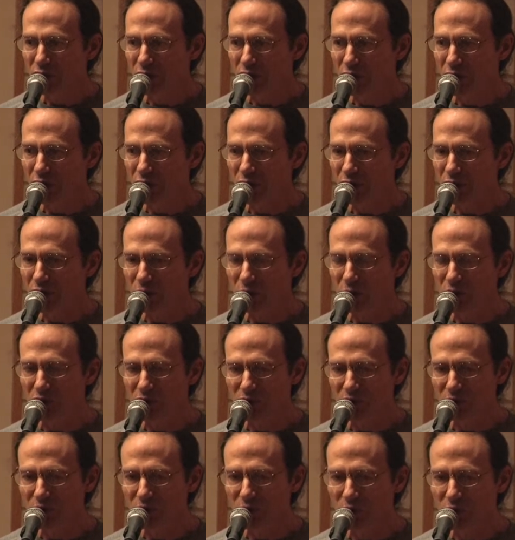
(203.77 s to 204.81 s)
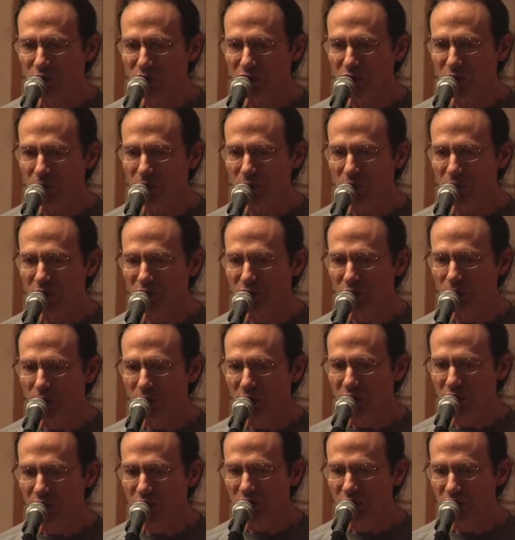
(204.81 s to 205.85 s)
the original Fukushima
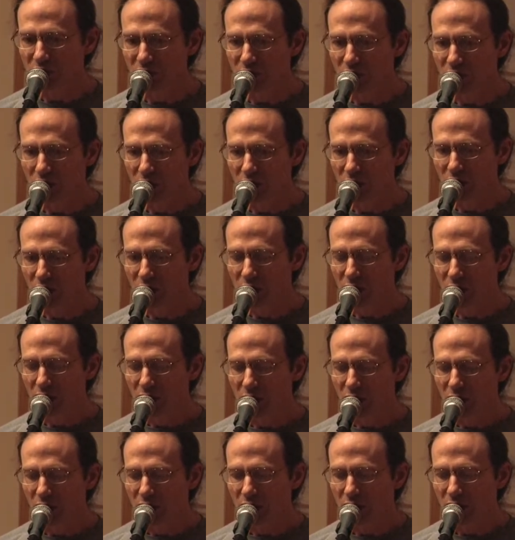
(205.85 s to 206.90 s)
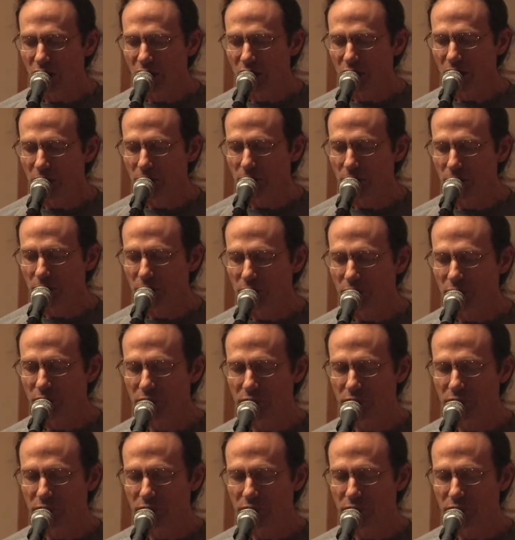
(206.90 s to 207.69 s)
response. Um,